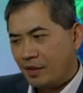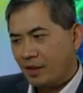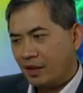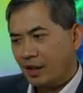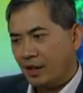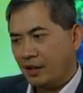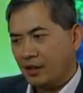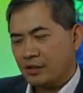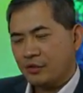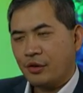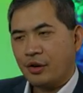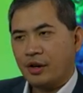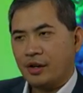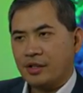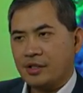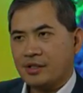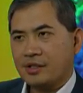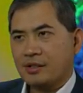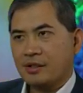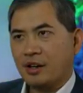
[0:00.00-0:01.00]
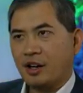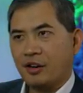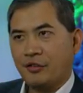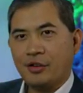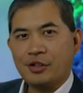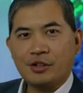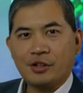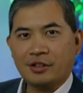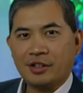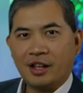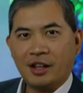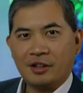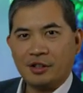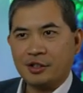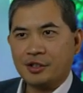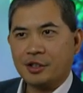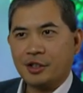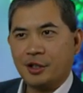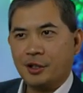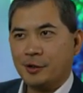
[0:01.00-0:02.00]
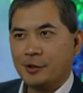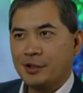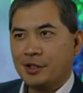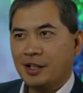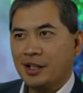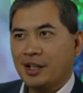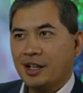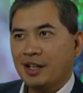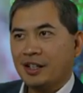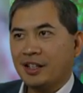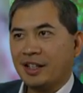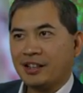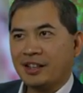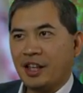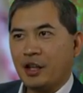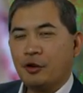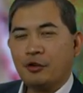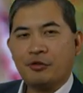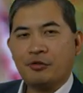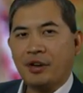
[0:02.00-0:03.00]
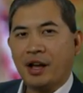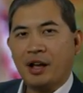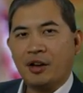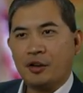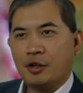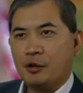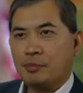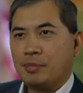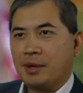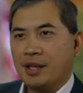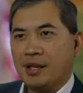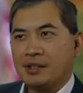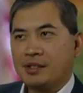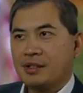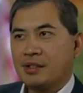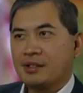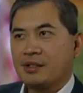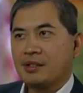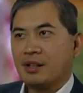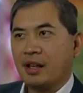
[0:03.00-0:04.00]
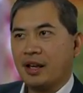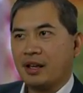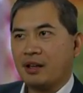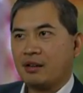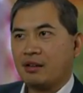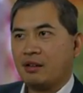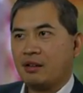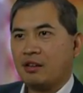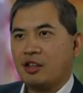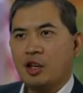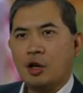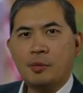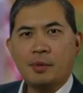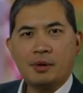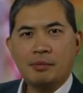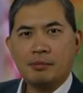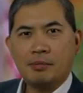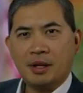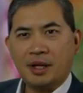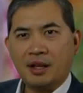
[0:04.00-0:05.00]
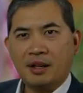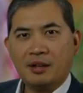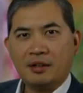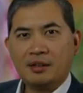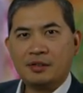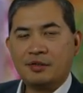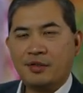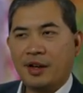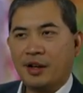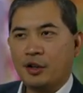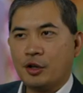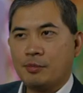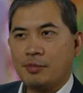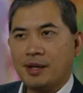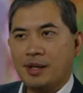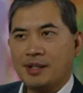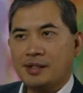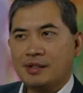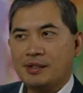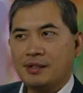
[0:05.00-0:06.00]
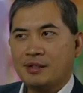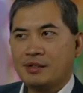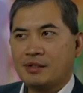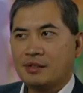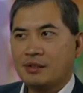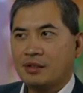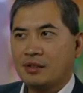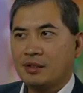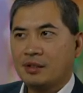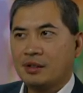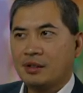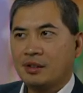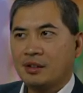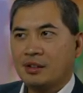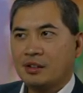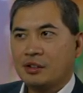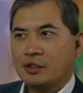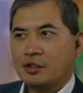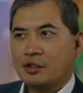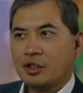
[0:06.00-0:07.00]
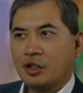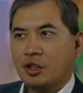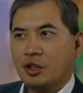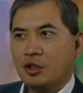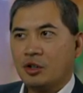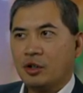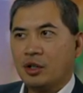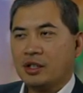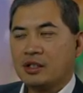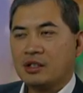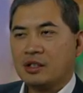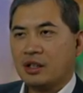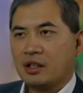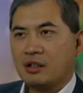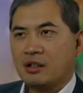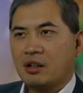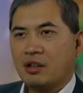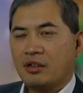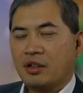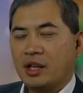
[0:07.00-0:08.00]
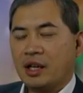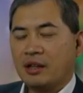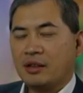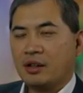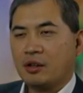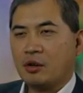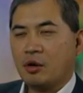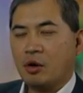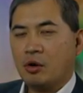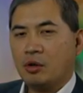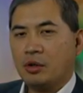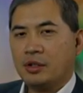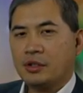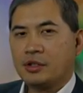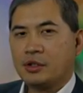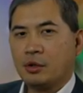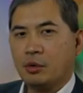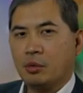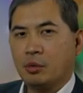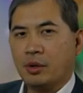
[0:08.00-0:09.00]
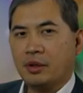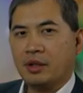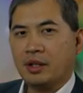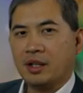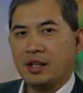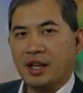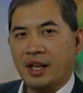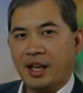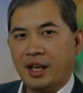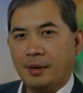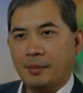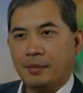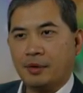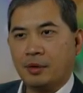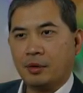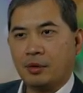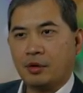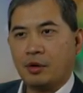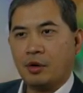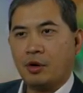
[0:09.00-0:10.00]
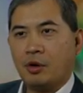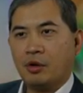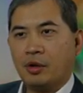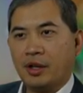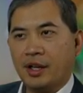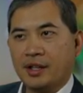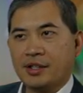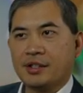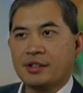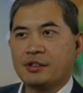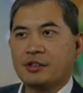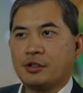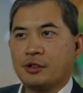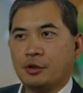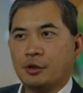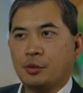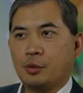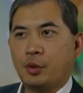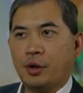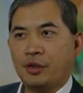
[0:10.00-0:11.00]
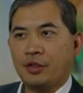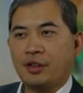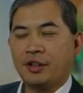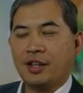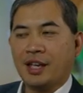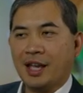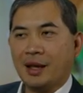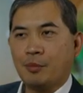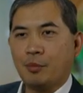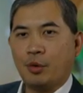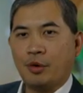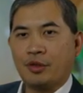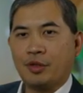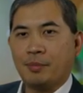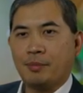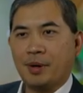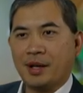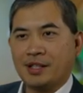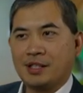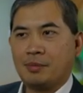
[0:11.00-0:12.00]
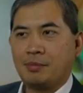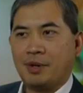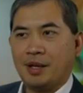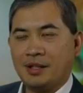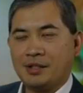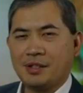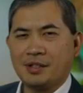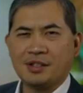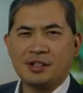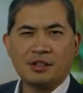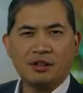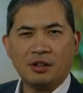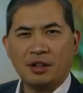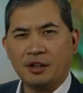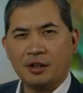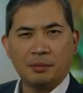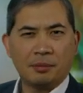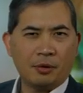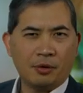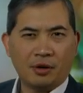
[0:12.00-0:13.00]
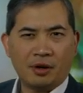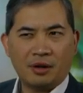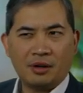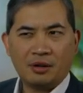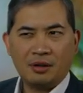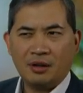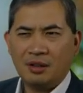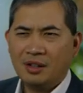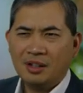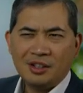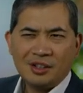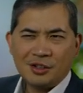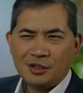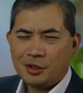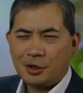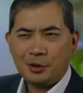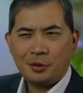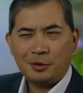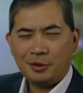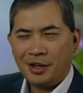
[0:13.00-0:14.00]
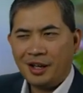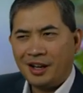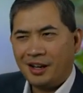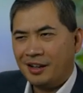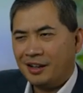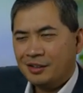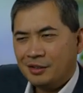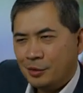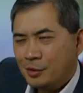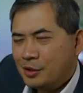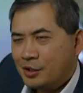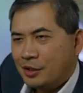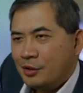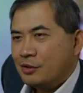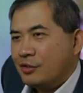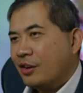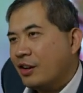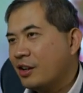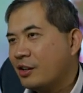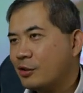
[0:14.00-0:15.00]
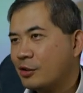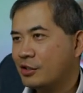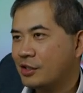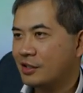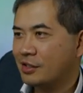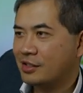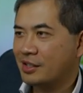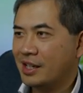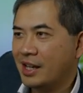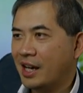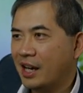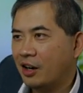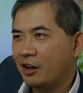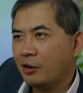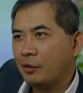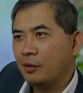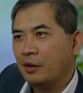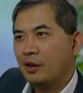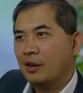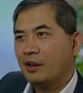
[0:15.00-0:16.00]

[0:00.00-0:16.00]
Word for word: uh, as far as artificial intelligence goes. Like they don't value pieces like human beings value pieces. So it's like no, the the goal is to win the game. The goal isn't to win the game with the best pieces still on the board. So yeah, it was it was very interesting to see how